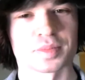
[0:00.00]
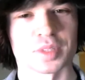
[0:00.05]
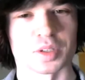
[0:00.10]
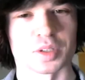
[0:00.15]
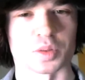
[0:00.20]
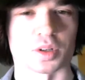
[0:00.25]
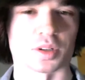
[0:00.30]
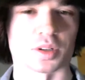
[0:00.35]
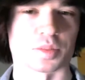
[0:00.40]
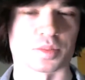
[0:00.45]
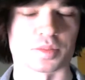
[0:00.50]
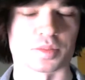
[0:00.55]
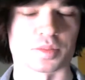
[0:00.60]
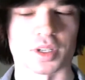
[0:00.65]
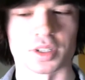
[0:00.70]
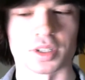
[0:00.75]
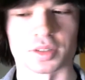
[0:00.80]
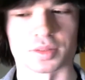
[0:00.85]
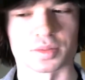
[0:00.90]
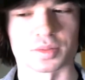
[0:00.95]
Well,
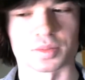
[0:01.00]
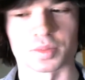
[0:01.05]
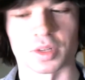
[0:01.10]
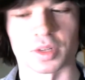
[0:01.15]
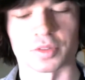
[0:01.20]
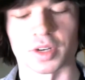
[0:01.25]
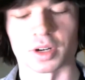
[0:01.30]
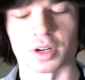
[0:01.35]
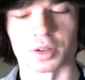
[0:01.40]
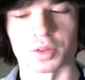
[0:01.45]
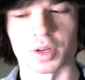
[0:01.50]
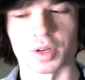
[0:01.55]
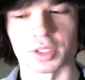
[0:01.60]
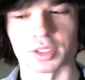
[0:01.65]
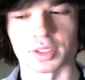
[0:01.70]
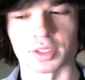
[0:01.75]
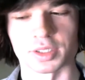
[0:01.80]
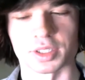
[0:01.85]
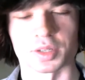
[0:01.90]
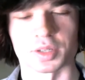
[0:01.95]
my final
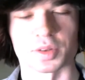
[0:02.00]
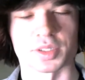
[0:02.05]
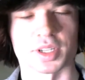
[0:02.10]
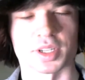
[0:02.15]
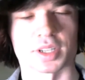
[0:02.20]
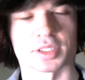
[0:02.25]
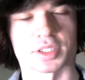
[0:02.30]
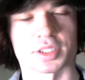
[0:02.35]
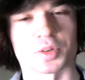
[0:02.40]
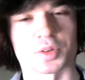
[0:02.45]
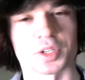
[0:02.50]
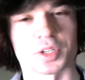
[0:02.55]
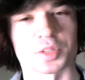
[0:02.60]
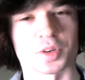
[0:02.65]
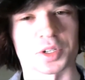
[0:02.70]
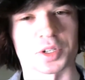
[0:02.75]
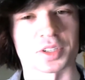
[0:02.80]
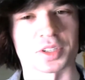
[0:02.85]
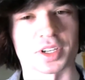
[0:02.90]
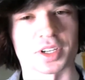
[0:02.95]
question is always asking, what do you
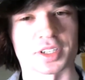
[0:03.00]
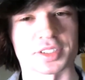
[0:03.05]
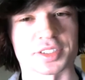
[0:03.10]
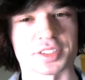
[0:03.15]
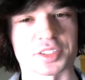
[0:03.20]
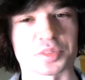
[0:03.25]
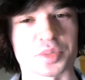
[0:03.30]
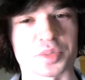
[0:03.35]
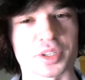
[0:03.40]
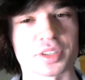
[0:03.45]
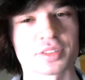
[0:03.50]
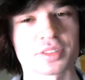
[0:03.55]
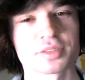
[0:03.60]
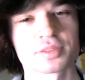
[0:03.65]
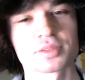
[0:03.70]
want your legacy to be?